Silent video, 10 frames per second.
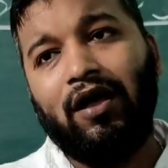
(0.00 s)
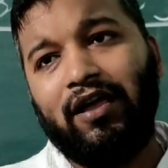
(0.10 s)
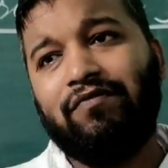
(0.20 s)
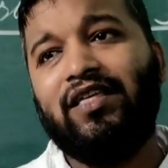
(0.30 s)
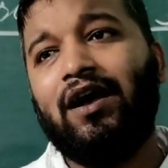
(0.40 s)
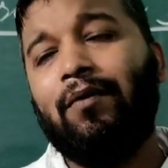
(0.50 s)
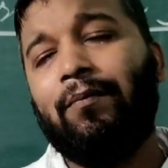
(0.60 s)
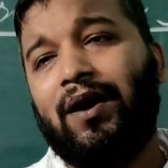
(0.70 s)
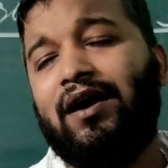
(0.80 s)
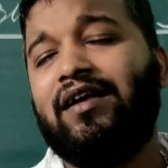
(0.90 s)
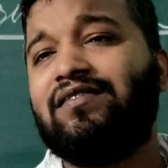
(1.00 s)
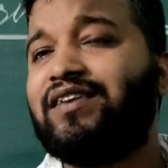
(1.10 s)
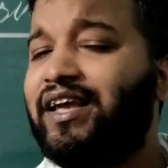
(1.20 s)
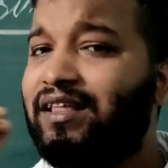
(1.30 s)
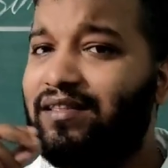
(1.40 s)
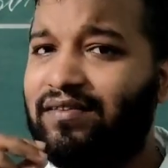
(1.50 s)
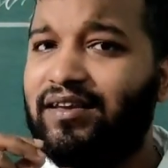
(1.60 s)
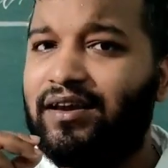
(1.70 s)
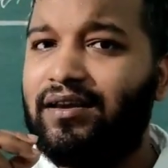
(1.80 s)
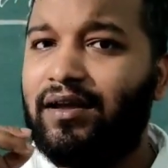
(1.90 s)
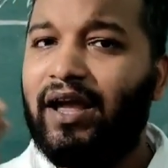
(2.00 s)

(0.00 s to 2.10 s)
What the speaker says: If the bird has taken the seed